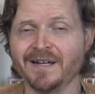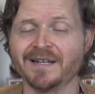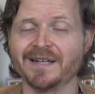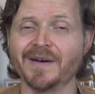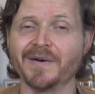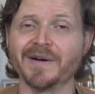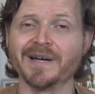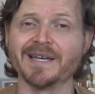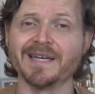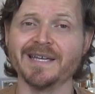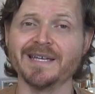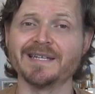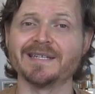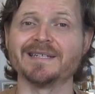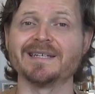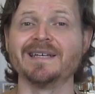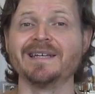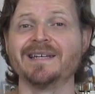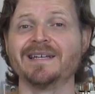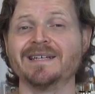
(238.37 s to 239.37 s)
Now, a
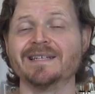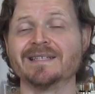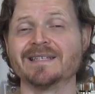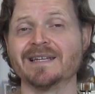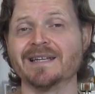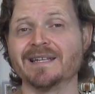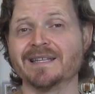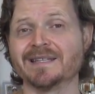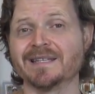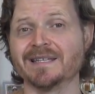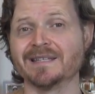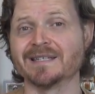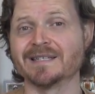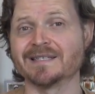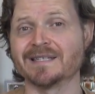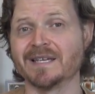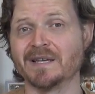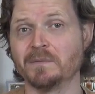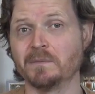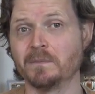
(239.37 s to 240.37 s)
hit is anything
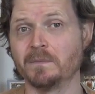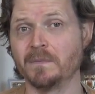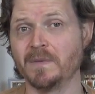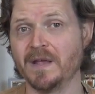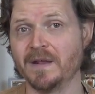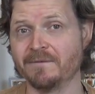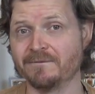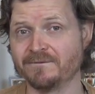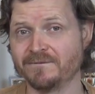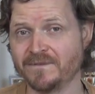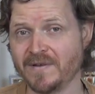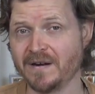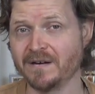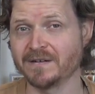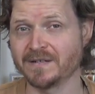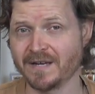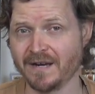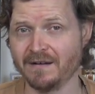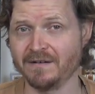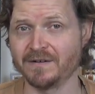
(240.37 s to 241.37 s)
that's hit in fair
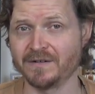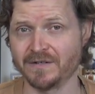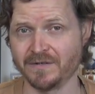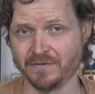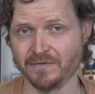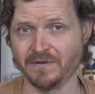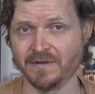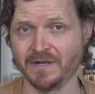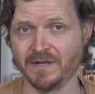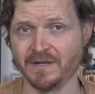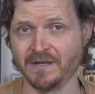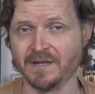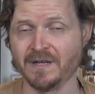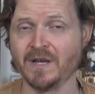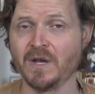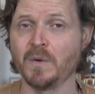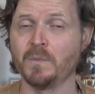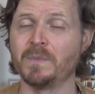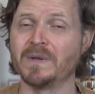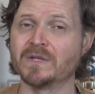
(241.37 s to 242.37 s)
territory
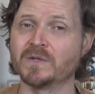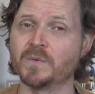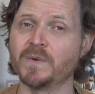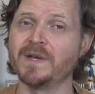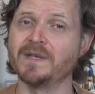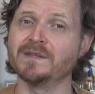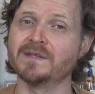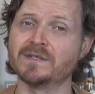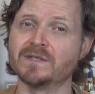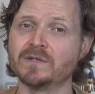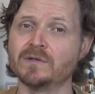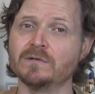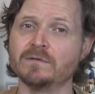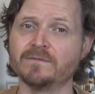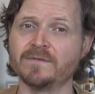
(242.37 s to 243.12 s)
between the 2